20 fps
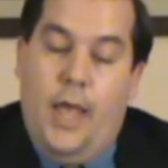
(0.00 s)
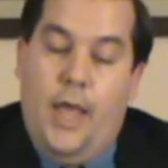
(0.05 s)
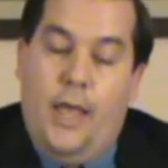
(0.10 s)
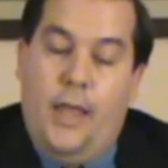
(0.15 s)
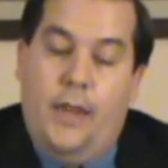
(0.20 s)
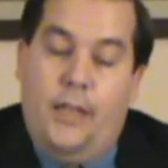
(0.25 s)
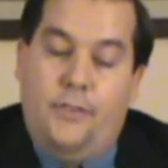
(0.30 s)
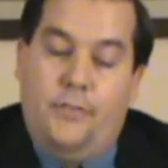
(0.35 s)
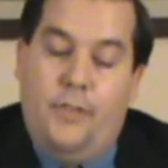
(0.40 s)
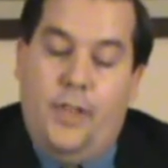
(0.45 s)

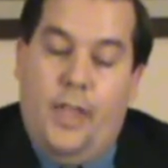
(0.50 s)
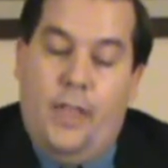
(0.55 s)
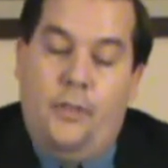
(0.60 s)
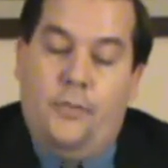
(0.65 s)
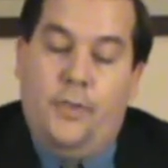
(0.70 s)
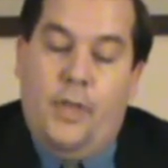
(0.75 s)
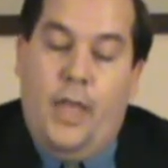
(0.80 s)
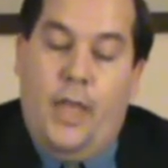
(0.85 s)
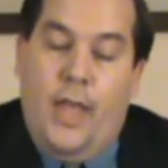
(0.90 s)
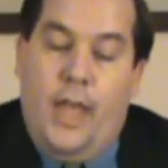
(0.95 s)
And he
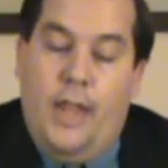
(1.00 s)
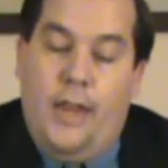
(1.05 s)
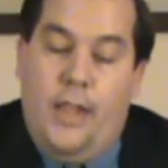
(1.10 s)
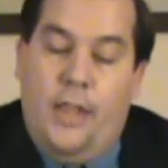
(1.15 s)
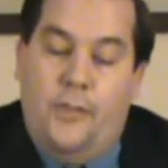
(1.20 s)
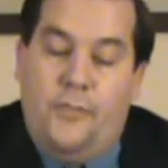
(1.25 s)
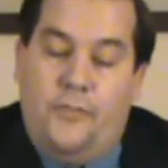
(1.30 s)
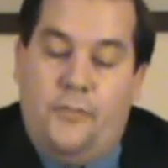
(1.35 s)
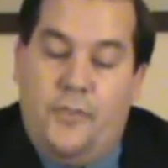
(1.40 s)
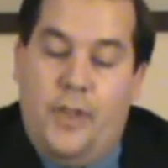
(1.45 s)
says,
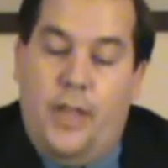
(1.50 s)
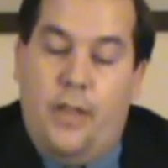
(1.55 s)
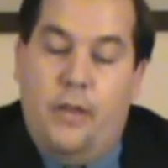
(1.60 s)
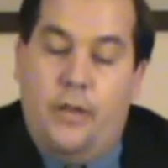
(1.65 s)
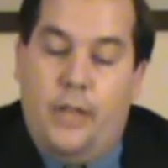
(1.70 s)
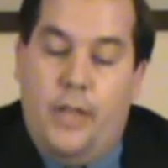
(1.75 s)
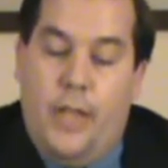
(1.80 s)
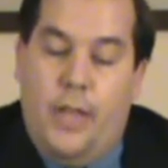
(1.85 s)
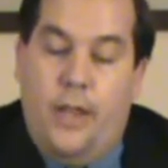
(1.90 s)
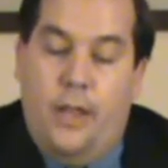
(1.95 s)
and he
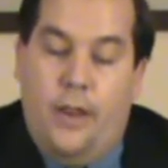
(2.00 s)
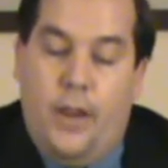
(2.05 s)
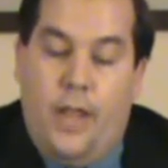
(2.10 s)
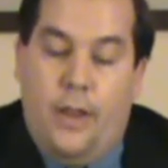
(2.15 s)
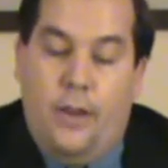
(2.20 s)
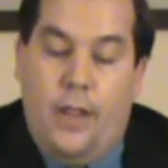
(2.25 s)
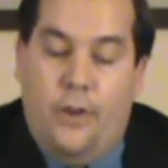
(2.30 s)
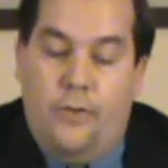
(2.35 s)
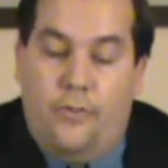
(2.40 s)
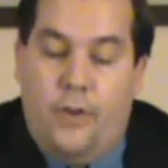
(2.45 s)
fell down,
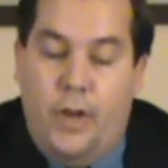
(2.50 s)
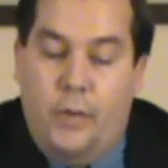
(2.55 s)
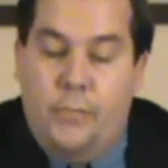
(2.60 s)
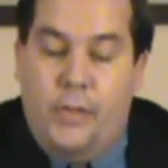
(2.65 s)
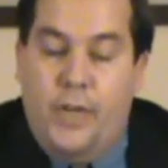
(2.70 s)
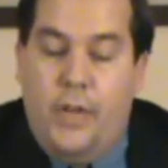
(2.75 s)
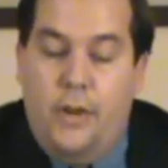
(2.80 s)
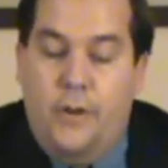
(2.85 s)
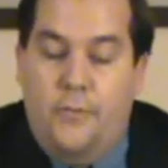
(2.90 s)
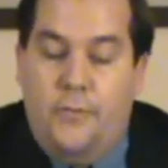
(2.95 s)
and, and
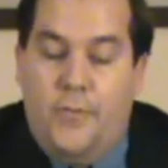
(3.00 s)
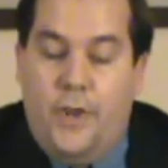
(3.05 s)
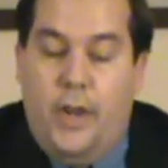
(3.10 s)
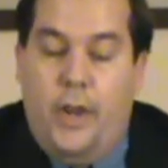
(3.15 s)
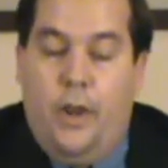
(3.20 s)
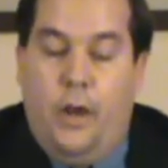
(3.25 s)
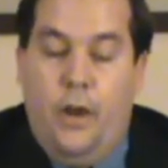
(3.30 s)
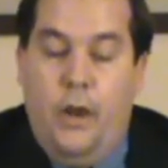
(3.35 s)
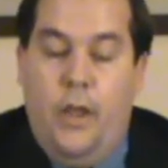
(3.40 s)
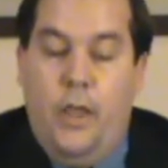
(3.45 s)
trembling in
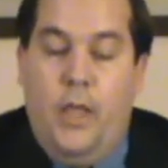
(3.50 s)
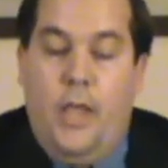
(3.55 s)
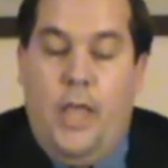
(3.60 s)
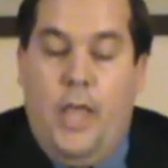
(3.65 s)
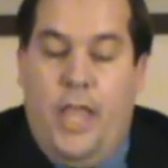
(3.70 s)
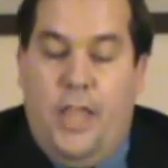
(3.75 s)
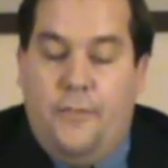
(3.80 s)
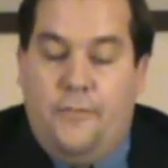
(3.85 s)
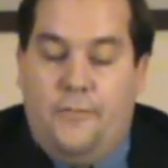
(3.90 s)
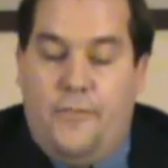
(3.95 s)
fear,
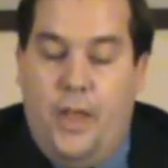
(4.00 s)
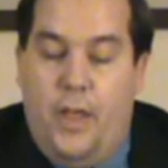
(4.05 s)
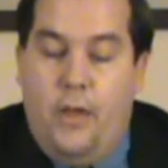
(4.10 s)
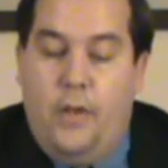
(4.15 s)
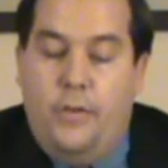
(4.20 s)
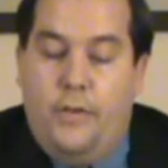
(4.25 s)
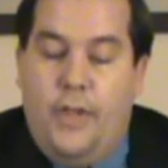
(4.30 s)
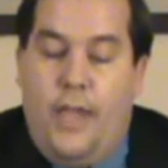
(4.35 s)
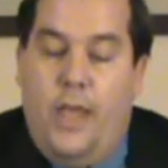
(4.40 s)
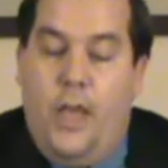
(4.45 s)
he
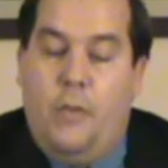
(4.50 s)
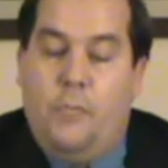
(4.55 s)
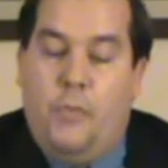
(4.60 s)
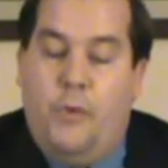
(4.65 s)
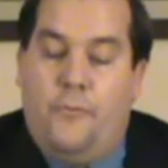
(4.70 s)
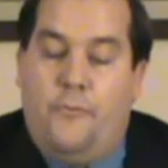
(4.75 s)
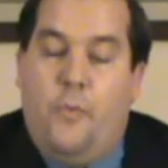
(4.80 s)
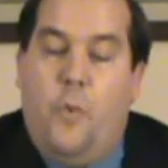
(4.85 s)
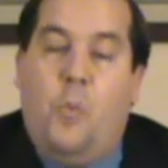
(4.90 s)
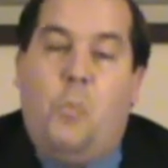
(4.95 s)
fell down
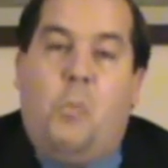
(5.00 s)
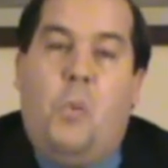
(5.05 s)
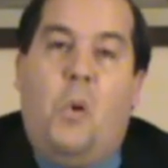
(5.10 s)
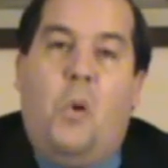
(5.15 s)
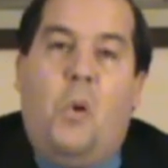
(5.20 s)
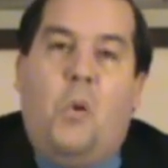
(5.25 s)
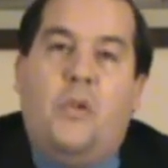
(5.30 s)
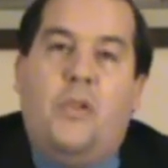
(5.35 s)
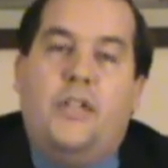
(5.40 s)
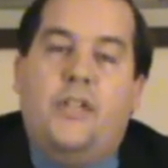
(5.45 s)
before
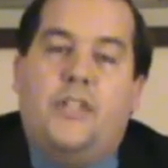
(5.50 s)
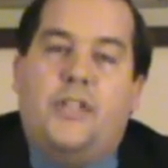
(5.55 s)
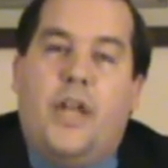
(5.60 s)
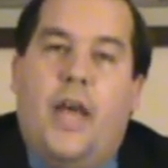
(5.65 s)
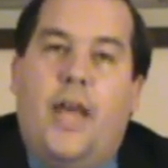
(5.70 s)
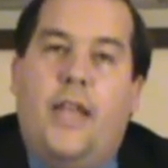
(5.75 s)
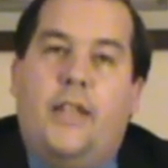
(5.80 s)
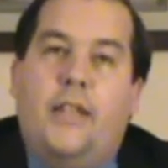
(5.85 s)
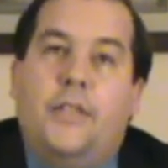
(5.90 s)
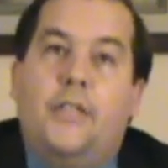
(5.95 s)
Paul and
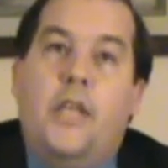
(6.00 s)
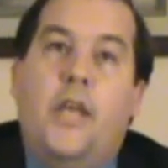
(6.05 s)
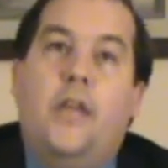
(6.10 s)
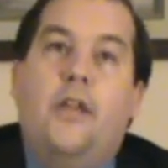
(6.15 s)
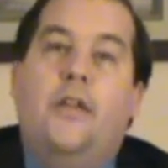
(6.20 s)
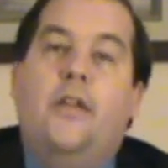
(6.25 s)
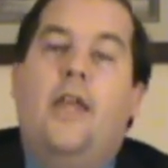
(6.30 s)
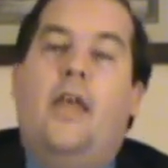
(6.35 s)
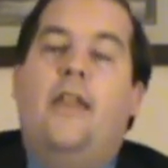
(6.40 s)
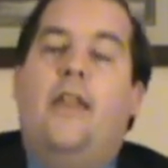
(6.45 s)
Silas.
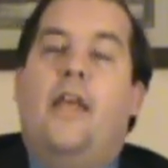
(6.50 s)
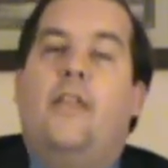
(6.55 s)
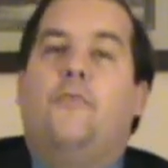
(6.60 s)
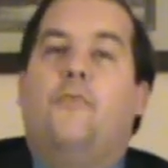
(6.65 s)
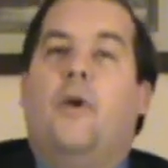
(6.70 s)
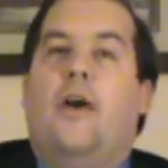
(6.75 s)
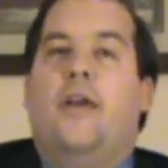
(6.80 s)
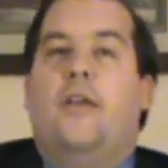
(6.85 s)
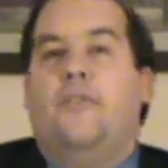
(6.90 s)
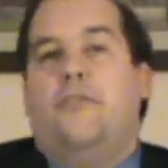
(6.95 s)
And
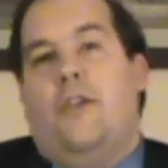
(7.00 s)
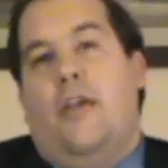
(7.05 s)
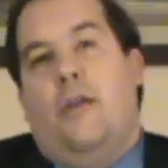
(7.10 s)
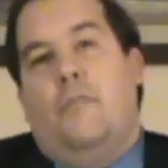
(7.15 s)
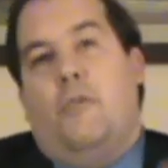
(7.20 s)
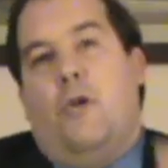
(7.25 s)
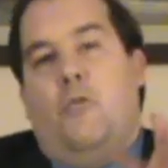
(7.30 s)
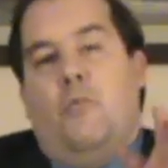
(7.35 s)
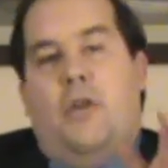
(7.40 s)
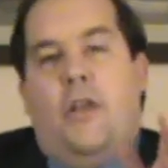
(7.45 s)
that's why I said
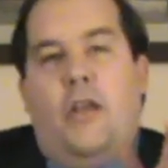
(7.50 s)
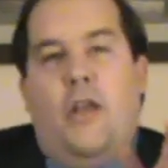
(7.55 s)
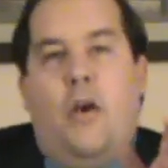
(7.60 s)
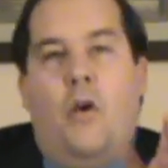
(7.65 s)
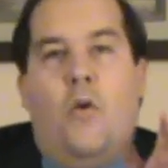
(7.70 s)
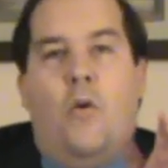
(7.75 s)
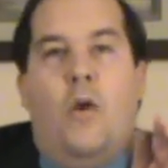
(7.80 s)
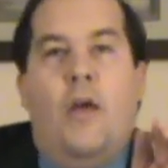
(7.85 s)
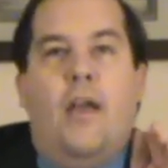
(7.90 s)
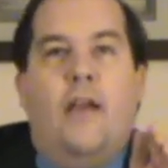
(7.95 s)
a moment
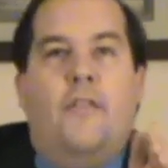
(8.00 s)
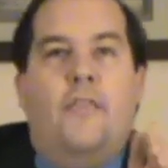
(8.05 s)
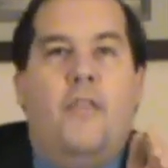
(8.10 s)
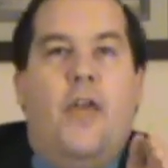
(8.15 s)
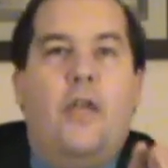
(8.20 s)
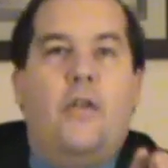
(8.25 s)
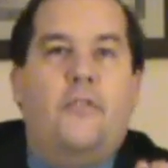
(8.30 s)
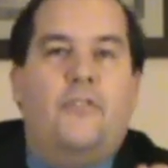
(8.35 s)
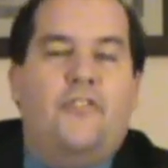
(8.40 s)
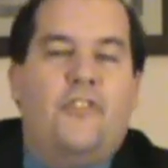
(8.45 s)
ago,
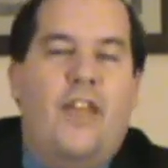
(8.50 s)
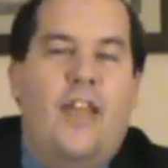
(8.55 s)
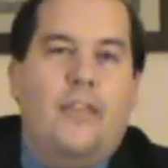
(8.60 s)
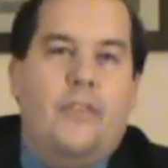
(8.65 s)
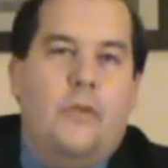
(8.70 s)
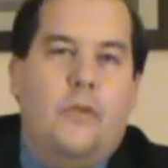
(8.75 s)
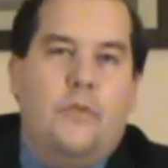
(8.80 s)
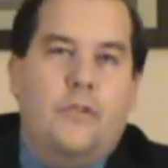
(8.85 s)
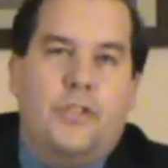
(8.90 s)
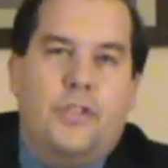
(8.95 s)
they
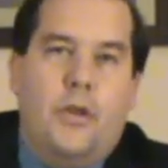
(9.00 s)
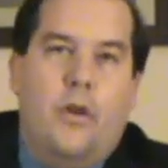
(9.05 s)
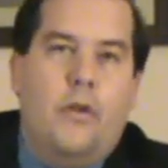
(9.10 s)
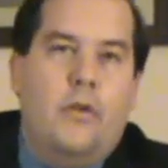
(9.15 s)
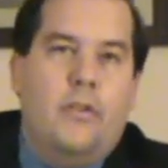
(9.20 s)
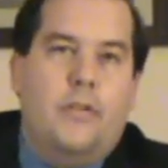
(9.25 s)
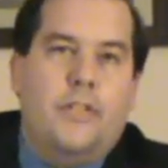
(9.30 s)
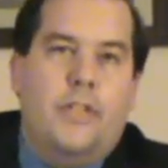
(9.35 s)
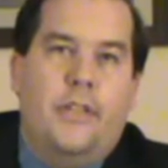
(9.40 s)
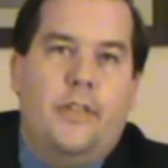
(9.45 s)
sang those
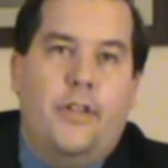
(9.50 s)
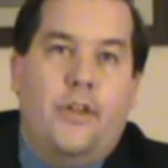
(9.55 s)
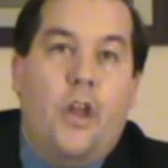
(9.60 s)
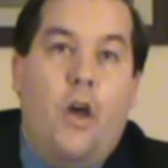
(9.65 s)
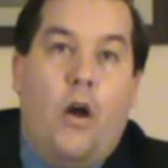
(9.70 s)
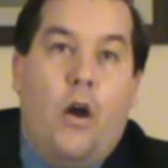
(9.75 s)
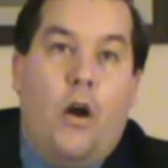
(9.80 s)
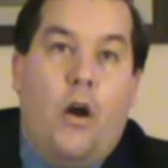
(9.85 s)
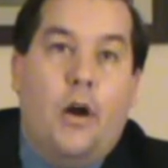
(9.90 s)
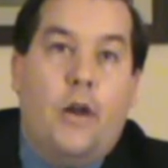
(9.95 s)
songs in the
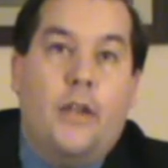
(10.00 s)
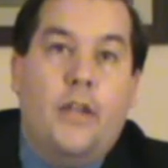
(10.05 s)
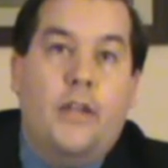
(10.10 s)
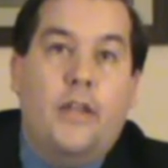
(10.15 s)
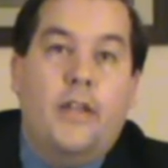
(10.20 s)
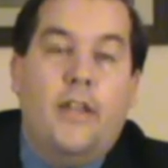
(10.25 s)
dark.